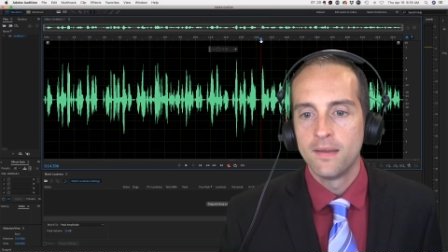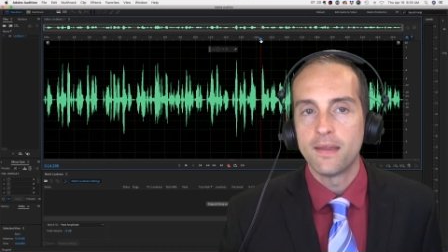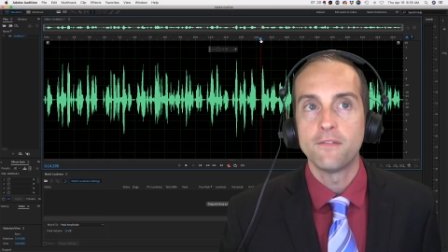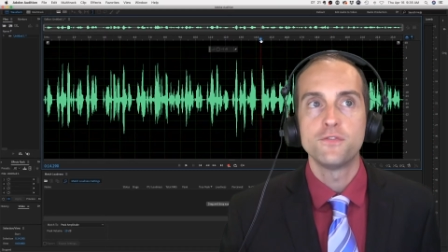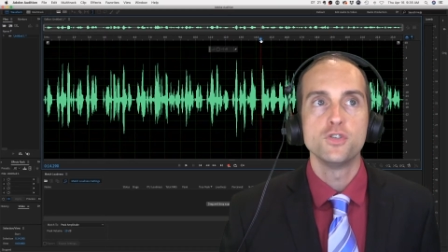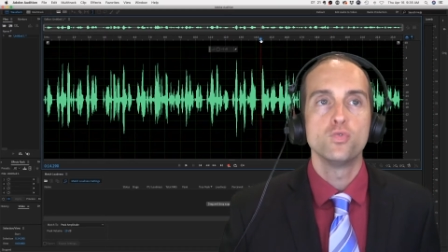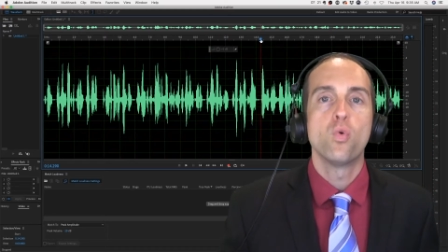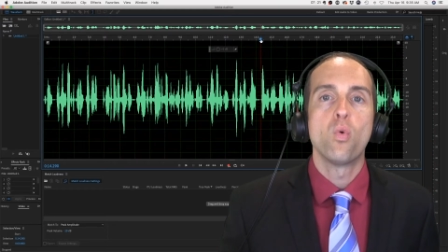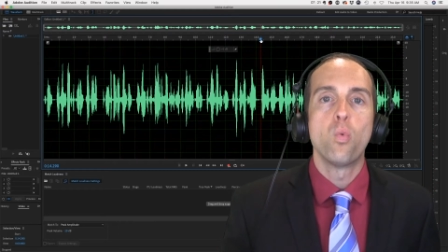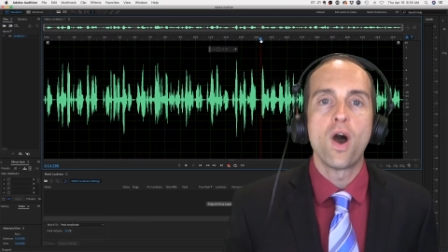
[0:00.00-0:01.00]
if you
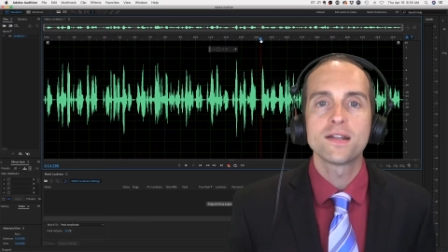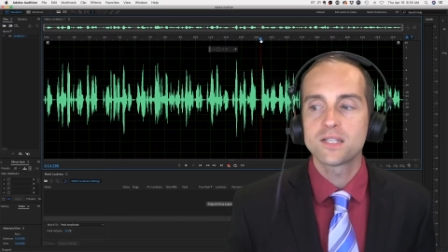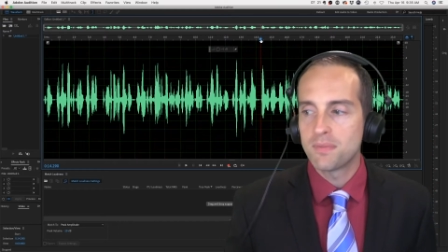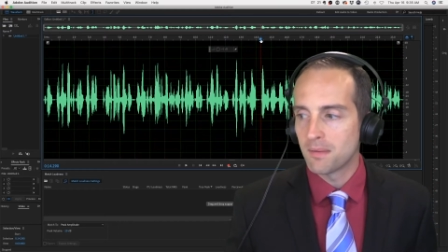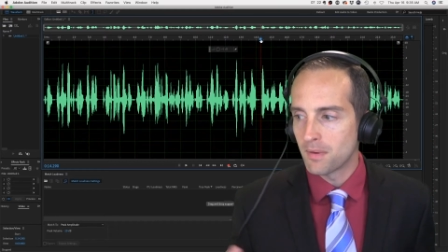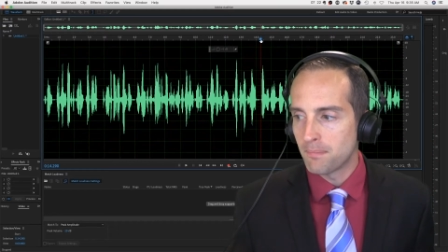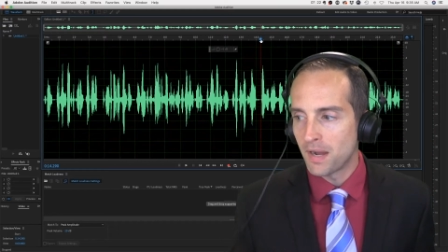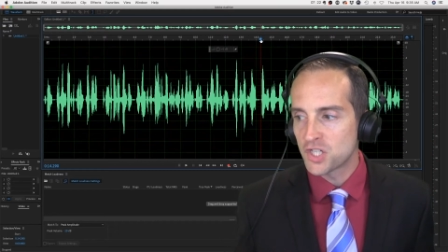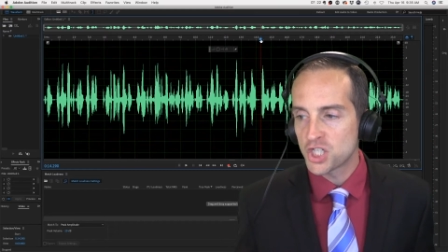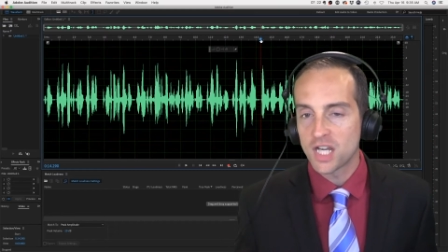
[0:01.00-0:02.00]
want to be able to
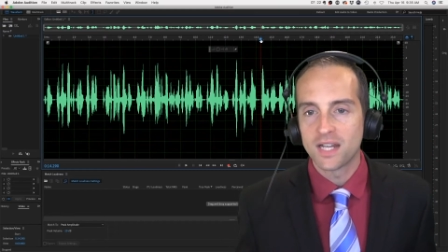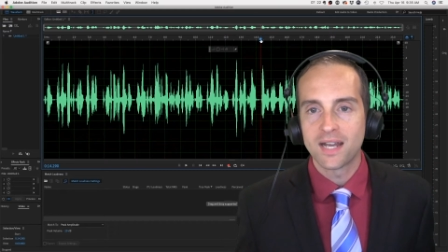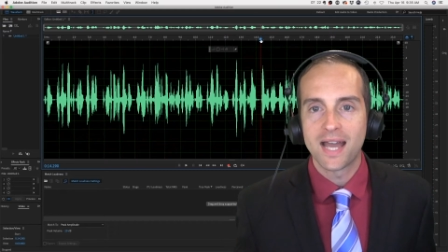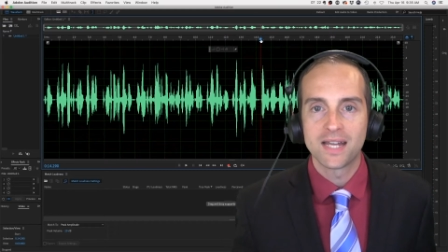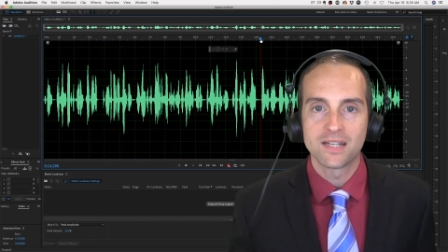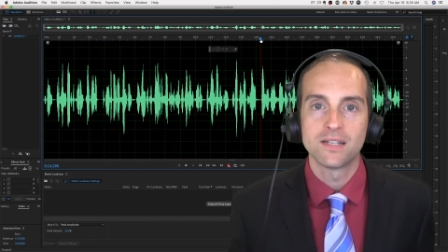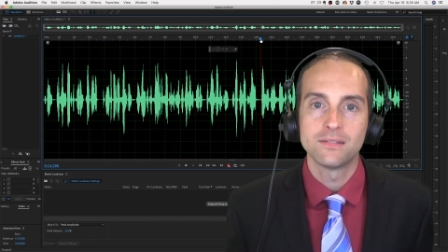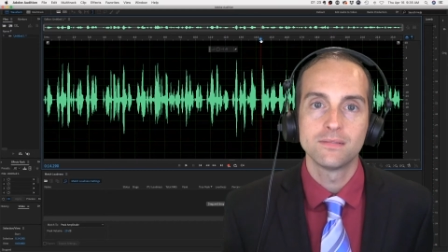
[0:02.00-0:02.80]
punch in at a